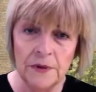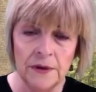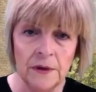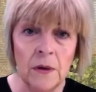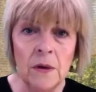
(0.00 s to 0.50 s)
And
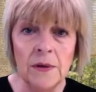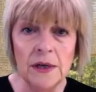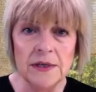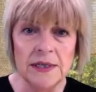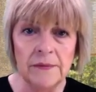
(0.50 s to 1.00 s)
you think,
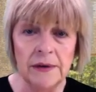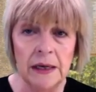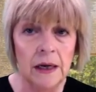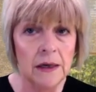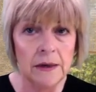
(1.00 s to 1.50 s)
oh, that's
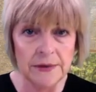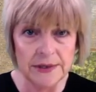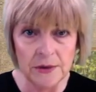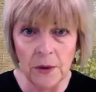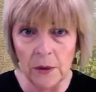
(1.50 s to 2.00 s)
lovely. No,
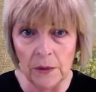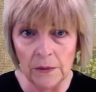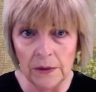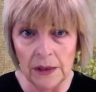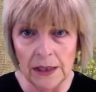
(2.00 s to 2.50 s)
it's
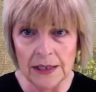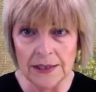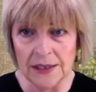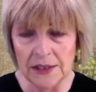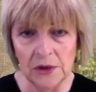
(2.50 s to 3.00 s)
not.
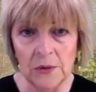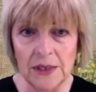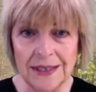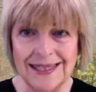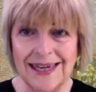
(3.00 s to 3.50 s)
It's actually
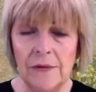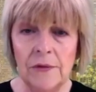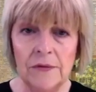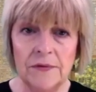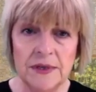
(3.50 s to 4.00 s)
quite
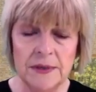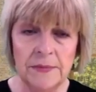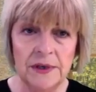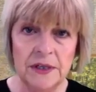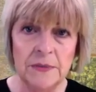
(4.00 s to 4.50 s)
scary for
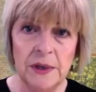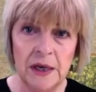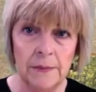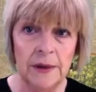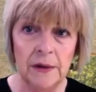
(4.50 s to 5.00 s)
somebody to
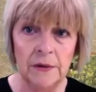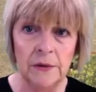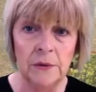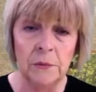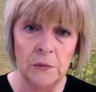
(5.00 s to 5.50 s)
be coming
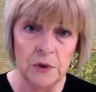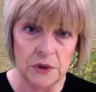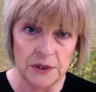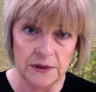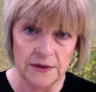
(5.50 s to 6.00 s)
at you and
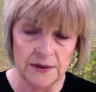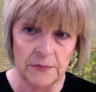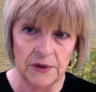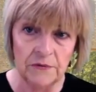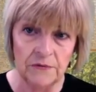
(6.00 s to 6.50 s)
wanting
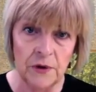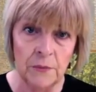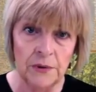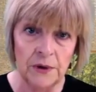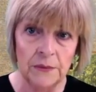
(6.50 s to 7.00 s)
something
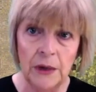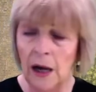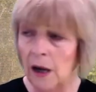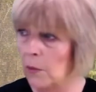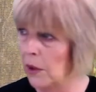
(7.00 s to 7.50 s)
from you.
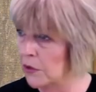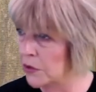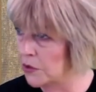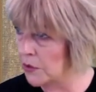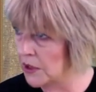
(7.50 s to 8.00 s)
And
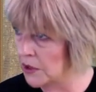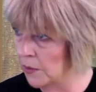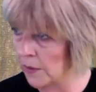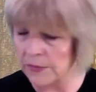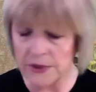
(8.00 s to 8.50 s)
while you're talking
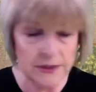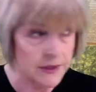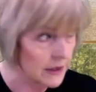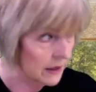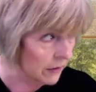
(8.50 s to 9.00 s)
to one
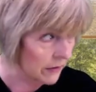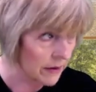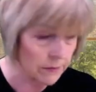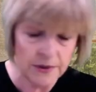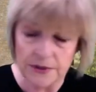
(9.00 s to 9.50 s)
person here
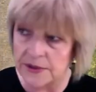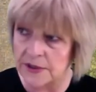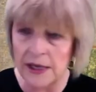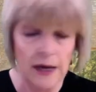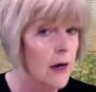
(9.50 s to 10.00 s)
and that
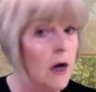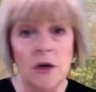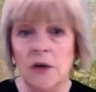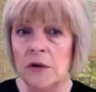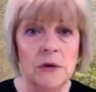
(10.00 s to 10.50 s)
person there,
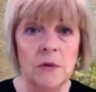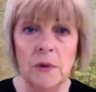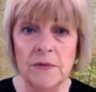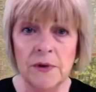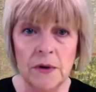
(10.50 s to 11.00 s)

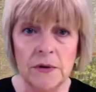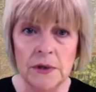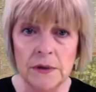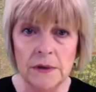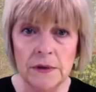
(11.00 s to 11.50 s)
you're off
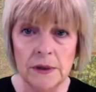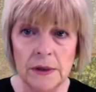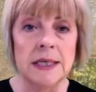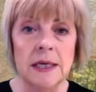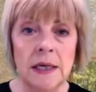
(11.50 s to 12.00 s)
guard.
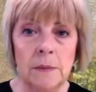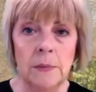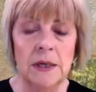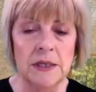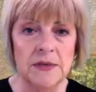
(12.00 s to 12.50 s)
Staying in
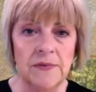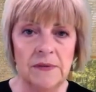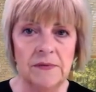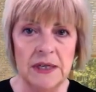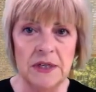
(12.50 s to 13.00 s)
a place
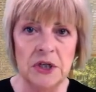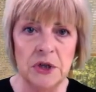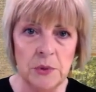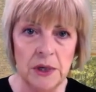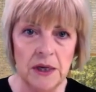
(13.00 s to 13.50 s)
of
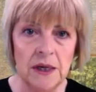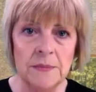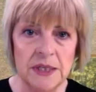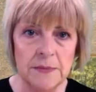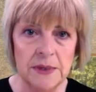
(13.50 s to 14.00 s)
advantage when it
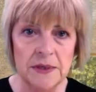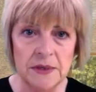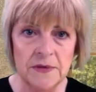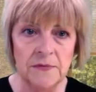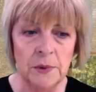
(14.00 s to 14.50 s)
comes to
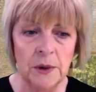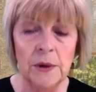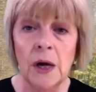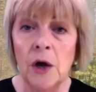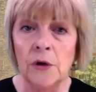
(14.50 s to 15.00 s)
matters of
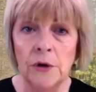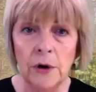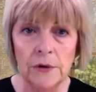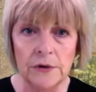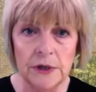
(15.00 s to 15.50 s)
work,
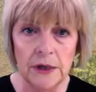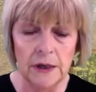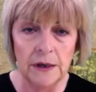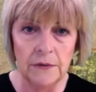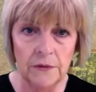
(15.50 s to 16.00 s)
not
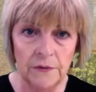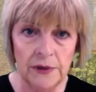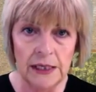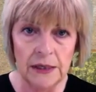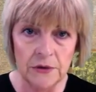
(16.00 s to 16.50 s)

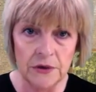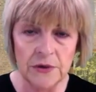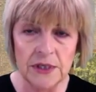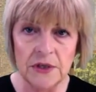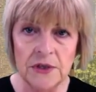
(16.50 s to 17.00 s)
revealing your
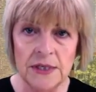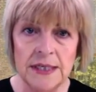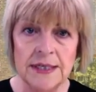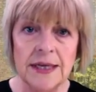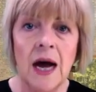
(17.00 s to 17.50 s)

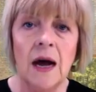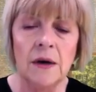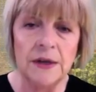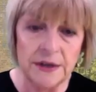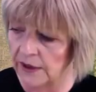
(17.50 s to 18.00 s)
strategies,
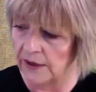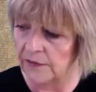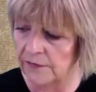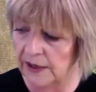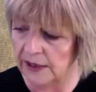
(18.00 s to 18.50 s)
looking
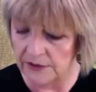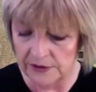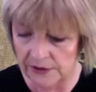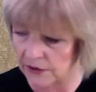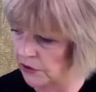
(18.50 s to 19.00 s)
at the fact
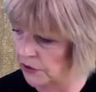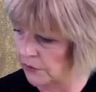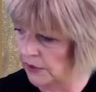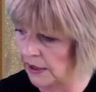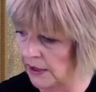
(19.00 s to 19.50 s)
that
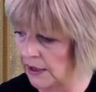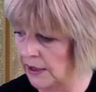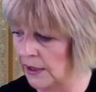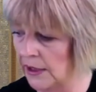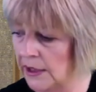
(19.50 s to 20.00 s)
you
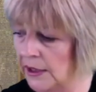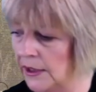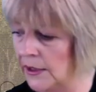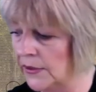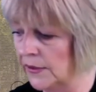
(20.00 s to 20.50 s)

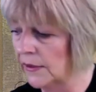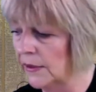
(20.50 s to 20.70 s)
need